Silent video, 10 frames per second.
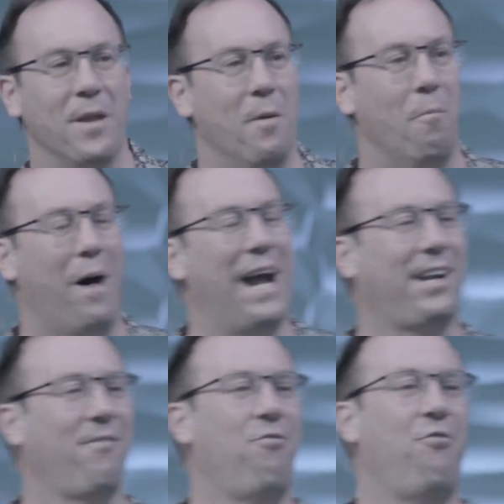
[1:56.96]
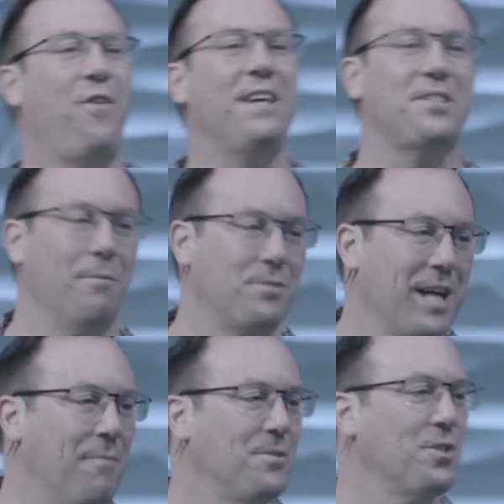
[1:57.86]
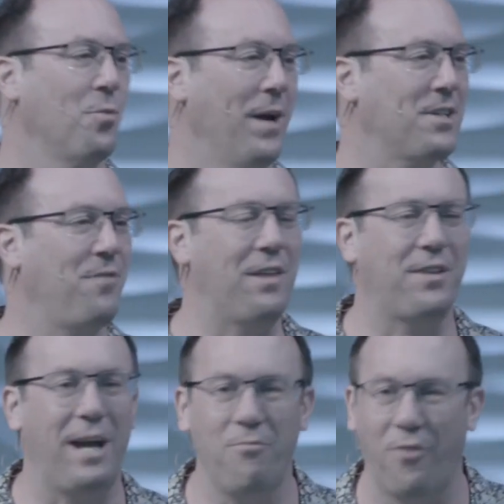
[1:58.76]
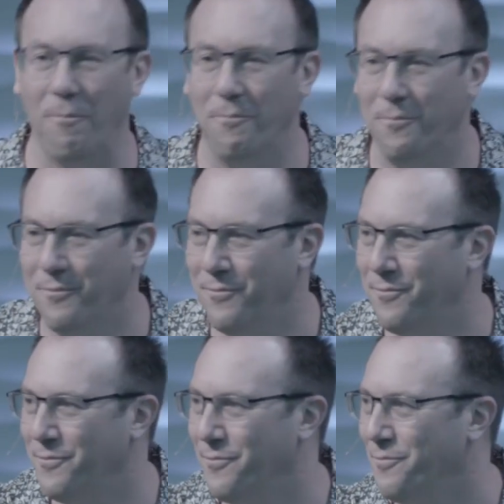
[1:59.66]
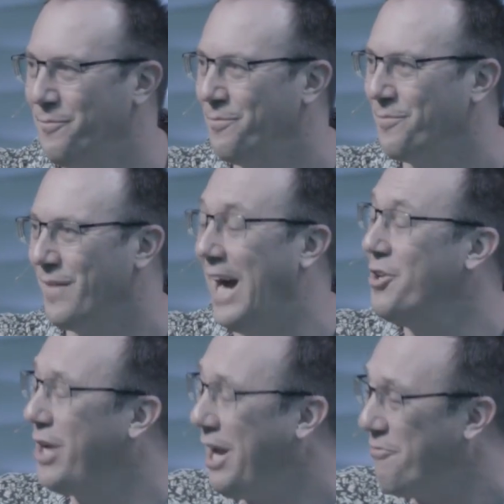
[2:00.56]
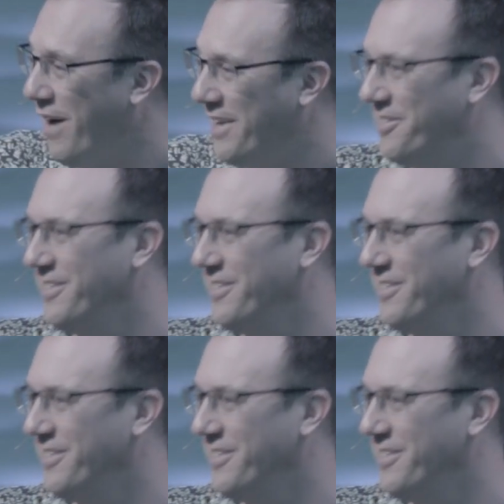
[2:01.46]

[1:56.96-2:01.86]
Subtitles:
My fear sometimes is, where does faith come from? How do you get faith?